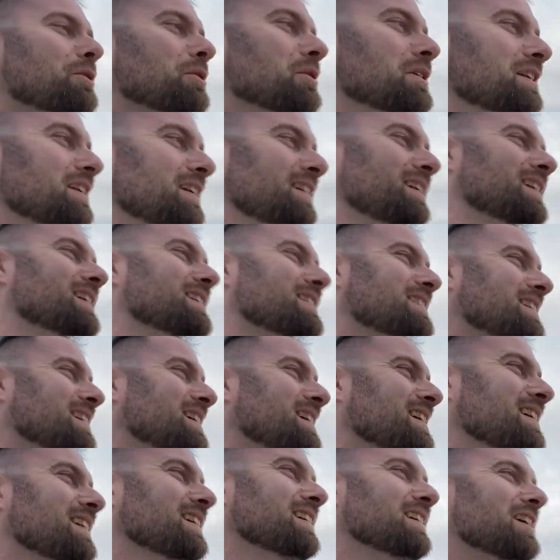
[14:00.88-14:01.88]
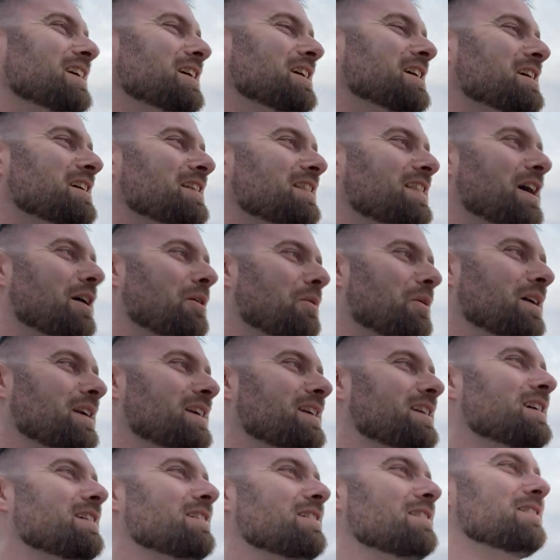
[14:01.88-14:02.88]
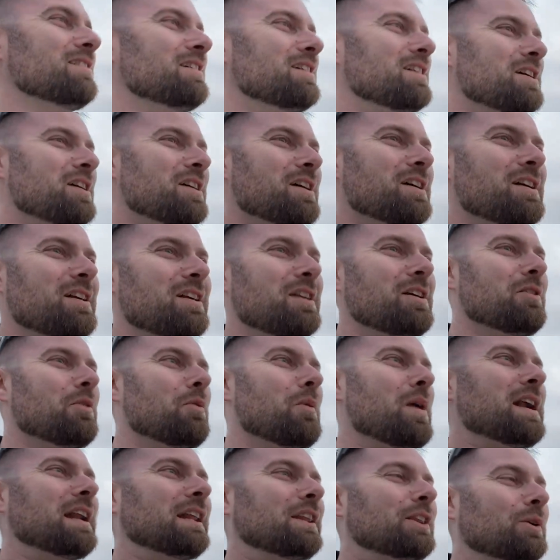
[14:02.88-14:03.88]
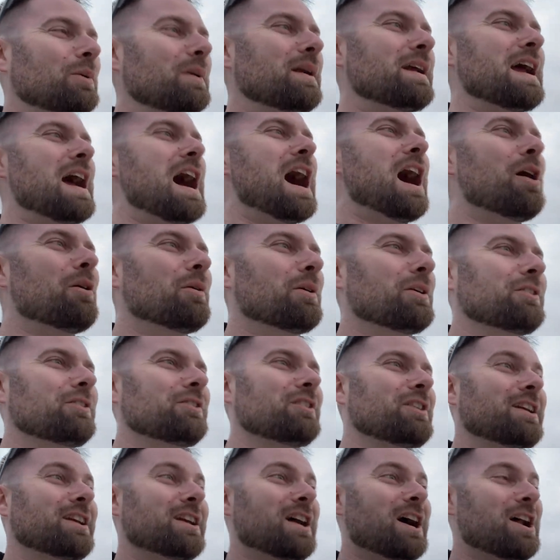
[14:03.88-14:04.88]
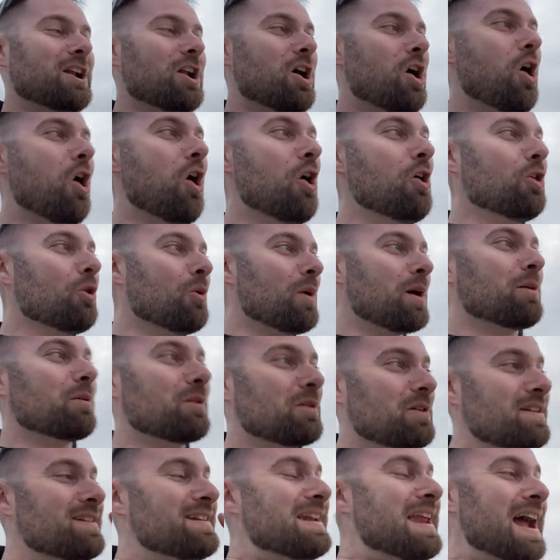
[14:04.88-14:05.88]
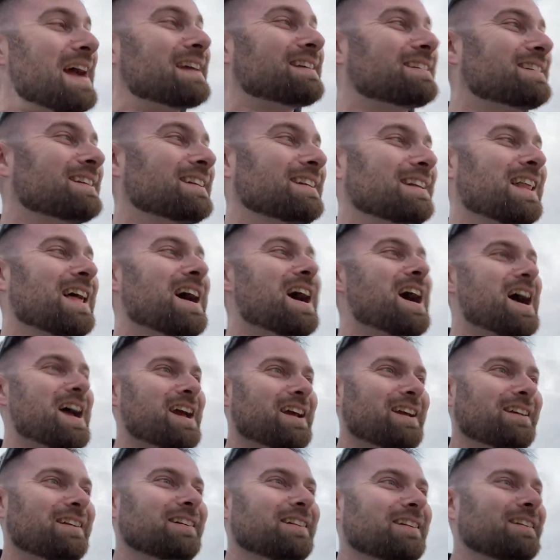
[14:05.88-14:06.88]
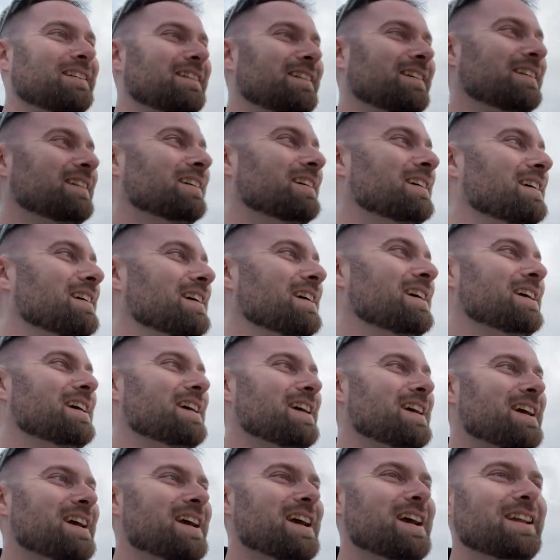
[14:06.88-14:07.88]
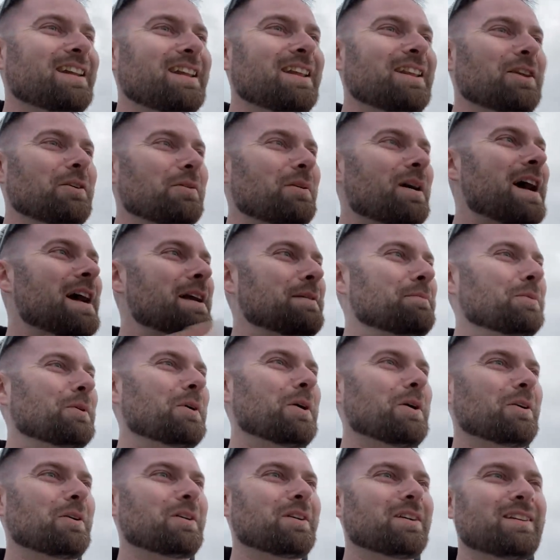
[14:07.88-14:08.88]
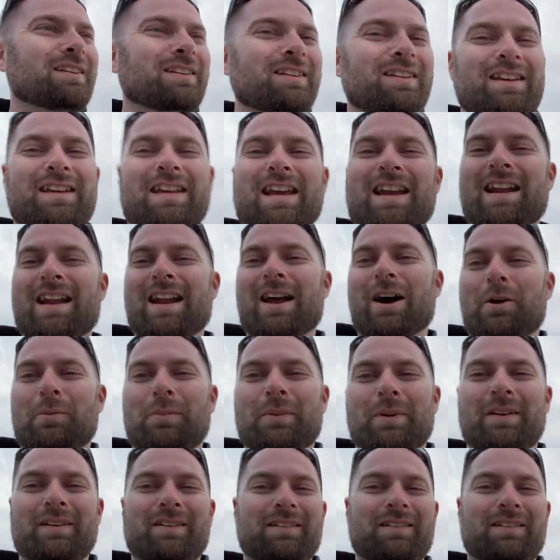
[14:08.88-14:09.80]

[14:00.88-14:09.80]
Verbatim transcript: went to Disney that one year, waited three hours and got all the way, we were next in line. And then the ride broke. And then the ride broke. You can't help it.